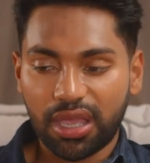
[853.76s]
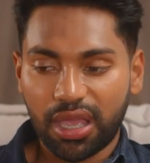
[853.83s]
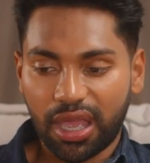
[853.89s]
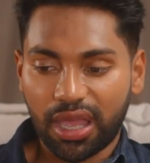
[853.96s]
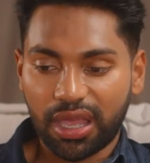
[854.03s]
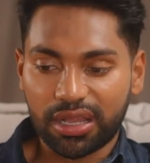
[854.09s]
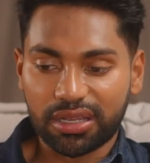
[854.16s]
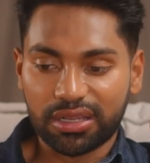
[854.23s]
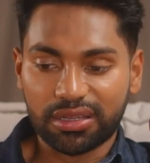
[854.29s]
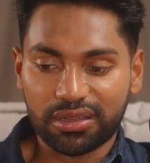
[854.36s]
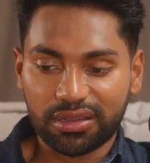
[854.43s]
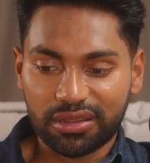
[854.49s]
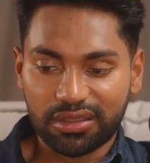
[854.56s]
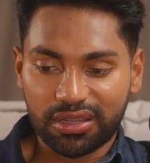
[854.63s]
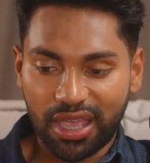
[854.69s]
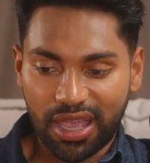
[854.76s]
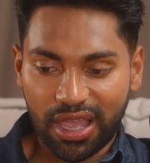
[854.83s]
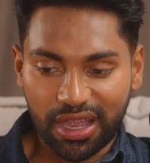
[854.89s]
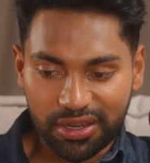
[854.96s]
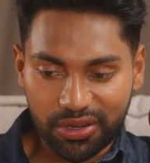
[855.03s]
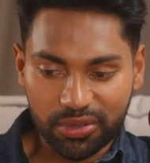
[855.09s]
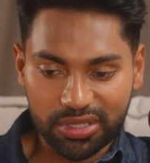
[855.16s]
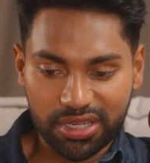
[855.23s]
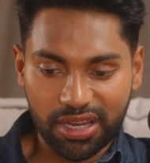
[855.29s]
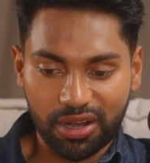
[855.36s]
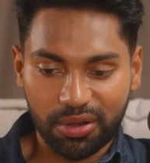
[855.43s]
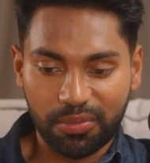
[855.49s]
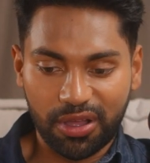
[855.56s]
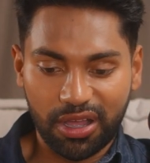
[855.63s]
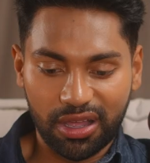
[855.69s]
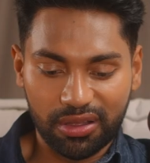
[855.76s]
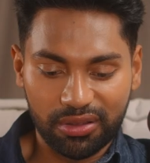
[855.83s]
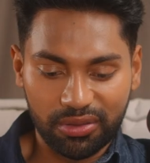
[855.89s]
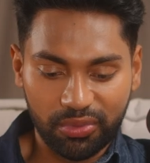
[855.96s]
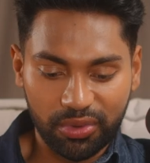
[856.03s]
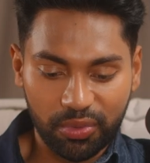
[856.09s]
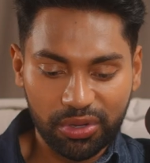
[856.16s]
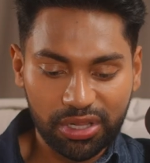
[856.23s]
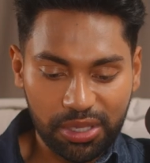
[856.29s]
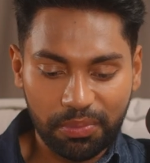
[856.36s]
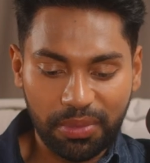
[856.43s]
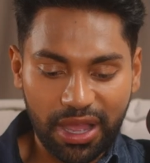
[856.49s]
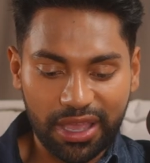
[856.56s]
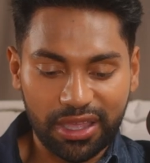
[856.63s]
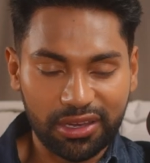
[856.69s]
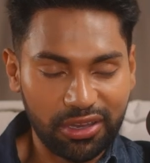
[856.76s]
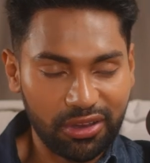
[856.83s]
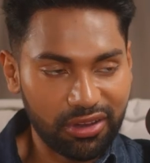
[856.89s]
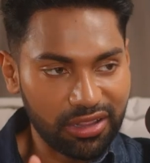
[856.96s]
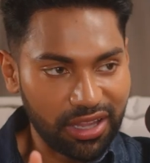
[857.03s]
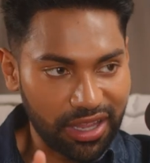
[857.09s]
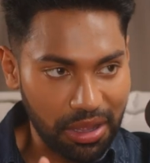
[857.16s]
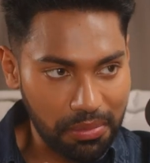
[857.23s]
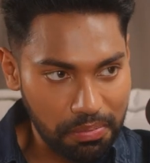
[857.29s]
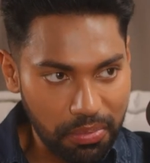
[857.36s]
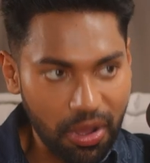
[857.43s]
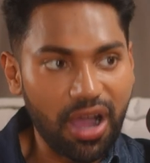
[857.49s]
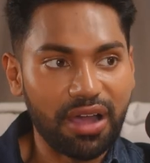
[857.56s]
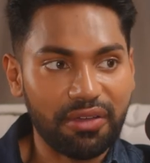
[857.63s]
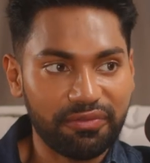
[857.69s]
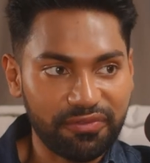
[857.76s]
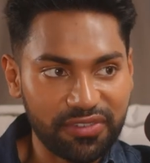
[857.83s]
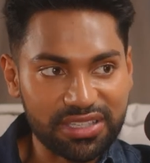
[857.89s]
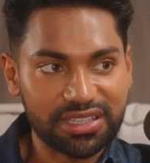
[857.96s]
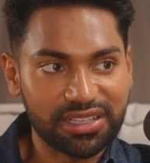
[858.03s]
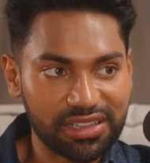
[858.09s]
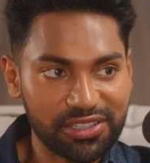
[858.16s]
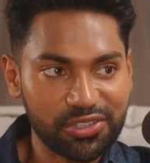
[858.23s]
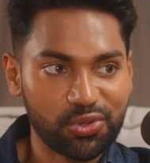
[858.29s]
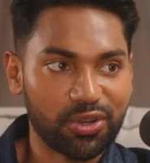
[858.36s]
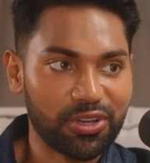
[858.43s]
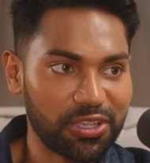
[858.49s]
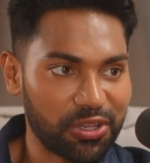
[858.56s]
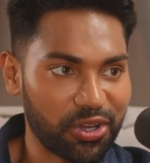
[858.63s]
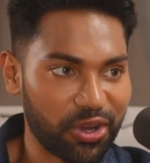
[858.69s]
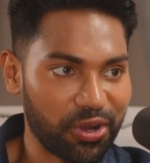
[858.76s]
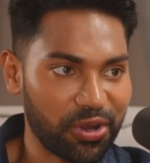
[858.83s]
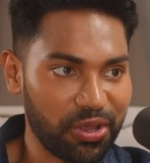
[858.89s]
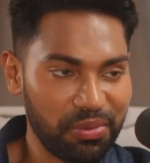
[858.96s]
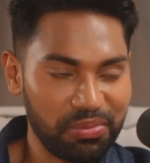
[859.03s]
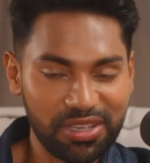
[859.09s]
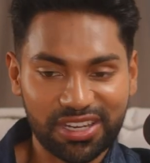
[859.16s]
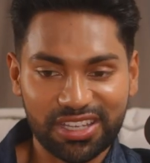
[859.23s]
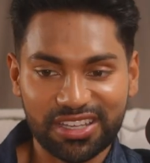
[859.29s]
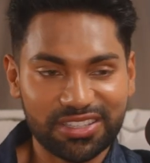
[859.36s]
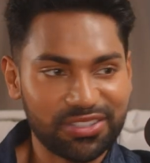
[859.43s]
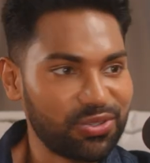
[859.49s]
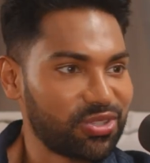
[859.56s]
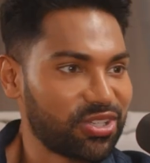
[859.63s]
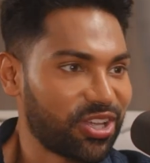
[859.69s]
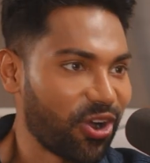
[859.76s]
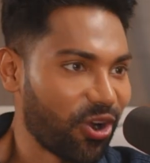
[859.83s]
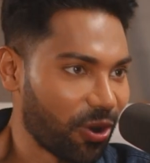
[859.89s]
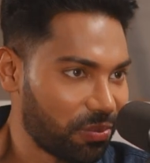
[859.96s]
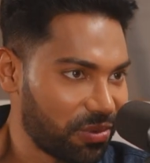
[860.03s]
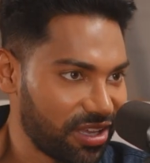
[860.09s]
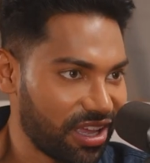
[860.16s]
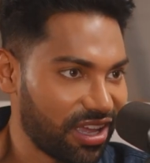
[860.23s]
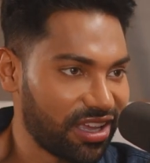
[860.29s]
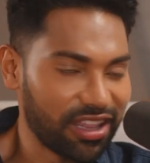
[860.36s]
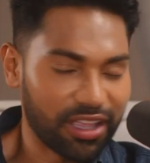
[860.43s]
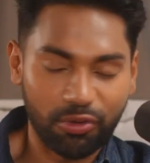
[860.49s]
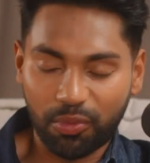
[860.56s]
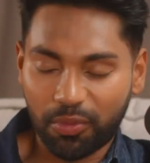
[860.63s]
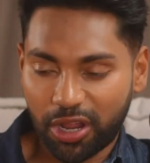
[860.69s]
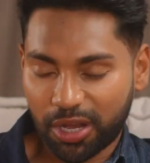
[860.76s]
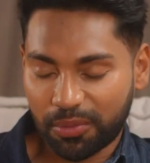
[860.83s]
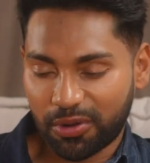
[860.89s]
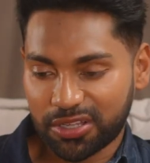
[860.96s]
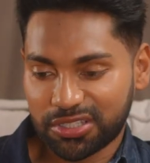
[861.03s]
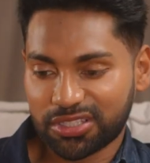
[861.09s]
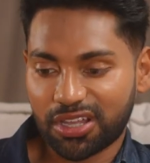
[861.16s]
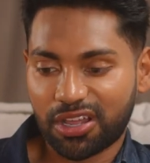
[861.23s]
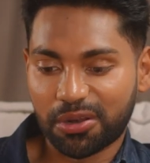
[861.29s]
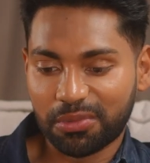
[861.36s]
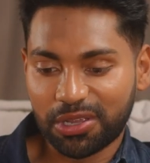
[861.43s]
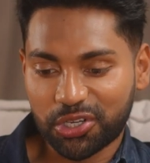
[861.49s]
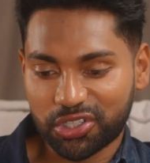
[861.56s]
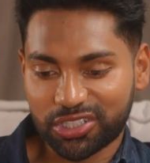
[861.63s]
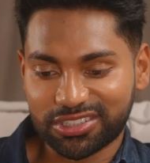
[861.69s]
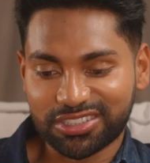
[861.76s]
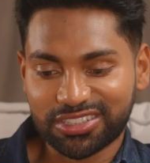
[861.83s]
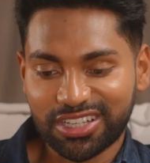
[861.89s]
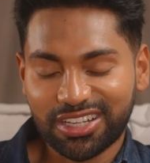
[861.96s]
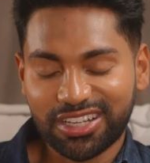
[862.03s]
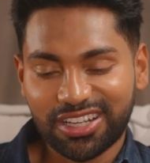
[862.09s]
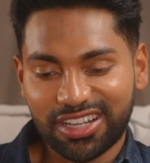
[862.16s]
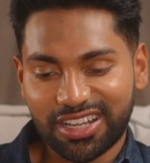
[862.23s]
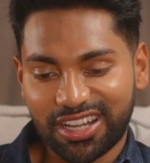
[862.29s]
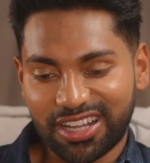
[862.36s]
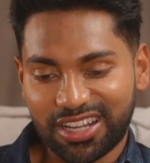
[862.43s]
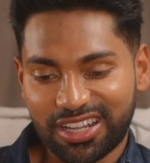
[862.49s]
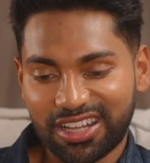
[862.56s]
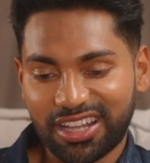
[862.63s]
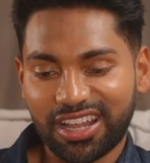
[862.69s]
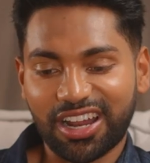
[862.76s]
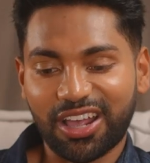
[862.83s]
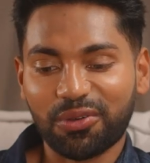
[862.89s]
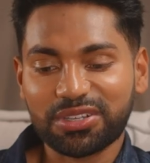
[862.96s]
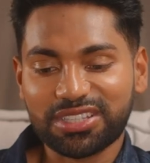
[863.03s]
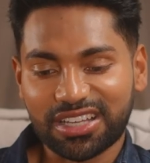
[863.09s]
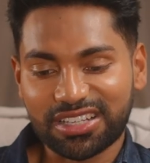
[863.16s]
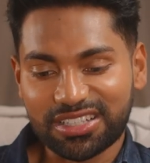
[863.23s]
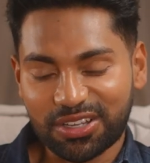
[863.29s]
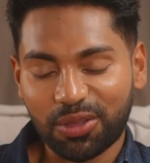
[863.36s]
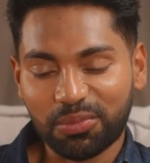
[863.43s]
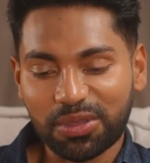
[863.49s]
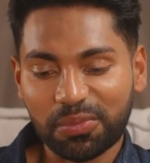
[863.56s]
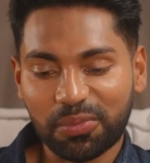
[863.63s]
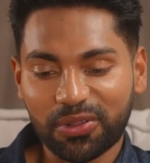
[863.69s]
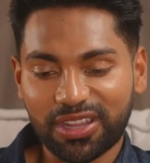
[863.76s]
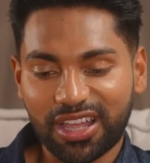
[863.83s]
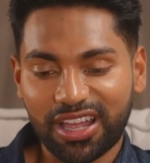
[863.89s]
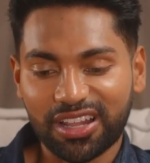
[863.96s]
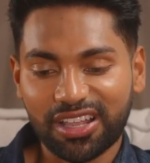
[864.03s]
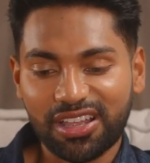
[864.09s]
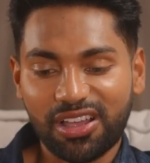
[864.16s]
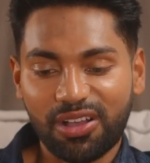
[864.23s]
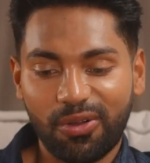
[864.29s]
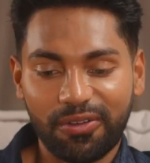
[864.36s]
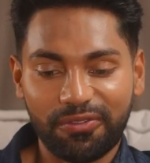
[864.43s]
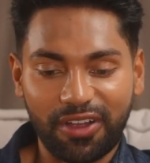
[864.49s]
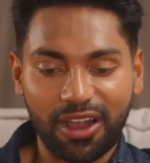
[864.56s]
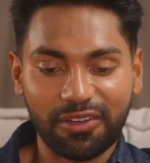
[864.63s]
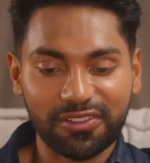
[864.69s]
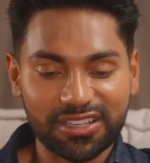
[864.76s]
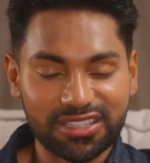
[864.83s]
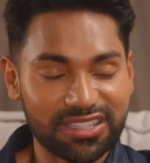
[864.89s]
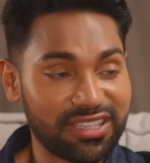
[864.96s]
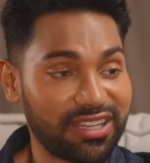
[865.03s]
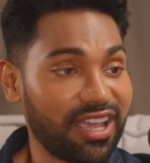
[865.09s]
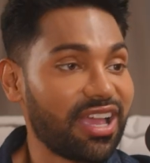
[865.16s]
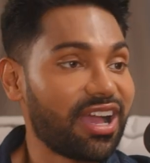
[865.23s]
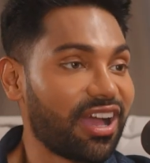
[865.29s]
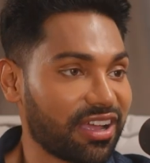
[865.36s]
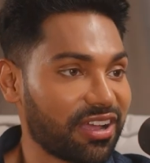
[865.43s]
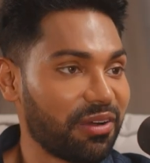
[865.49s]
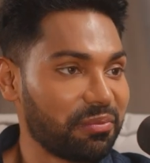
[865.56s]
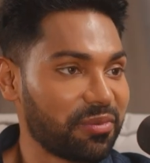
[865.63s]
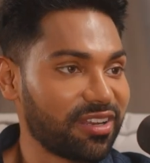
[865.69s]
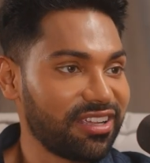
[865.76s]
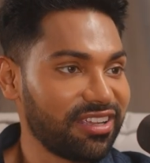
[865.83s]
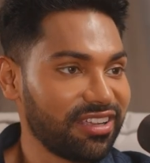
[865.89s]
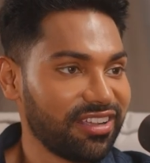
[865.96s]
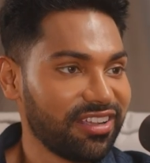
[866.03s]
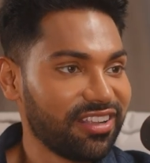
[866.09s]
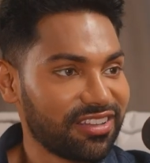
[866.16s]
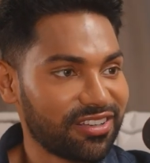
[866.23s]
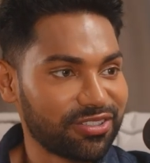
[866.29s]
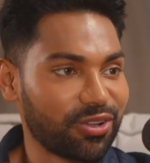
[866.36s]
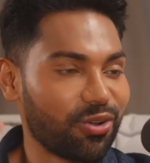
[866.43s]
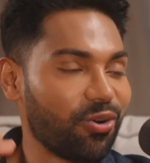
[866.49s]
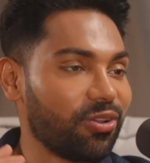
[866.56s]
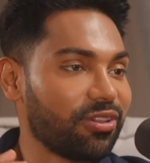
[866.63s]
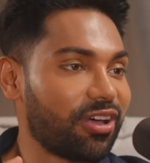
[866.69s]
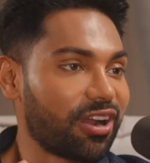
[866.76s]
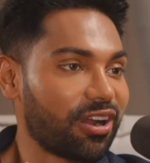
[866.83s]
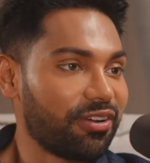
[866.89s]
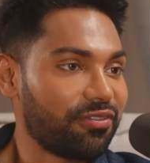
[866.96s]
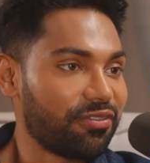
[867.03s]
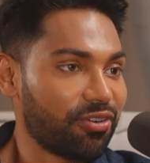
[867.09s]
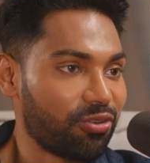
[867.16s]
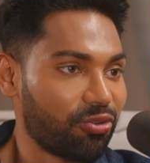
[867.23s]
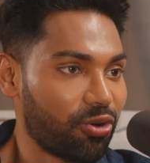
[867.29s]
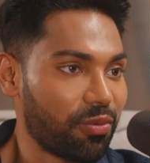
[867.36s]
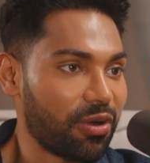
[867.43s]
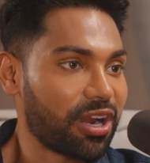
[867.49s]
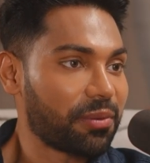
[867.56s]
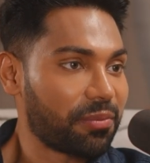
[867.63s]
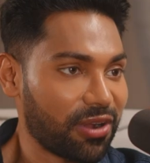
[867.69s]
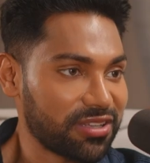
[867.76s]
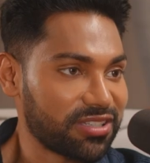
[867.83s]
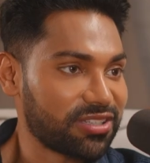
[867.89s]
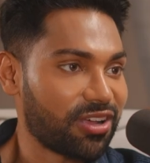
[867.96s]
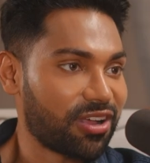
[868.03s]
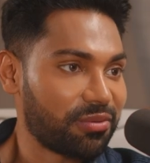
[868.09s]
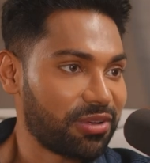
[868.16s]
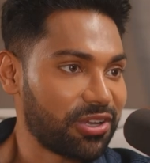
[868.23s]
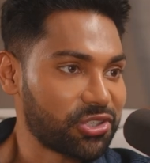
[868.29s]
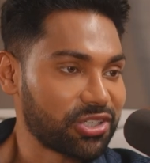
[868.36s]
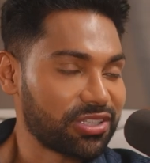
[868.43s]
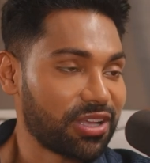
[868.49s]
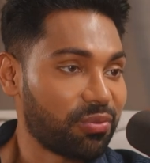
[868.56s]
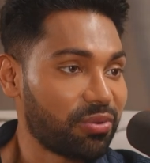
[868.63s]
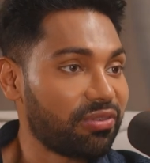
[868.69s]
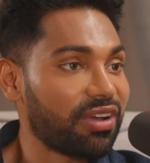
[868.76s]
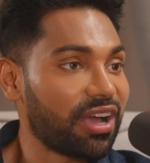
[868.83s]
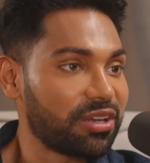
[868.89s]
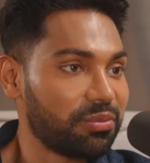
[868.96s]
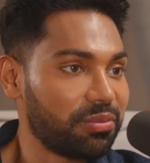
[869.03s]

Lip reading: And the AI note taker bot, we really pioneered like a bot physically joining your meetings using RPA, like robotic process automation. And I always like to tell people that while Fireflies is an AI company, there's a whole lot of robotic process automation that we've had to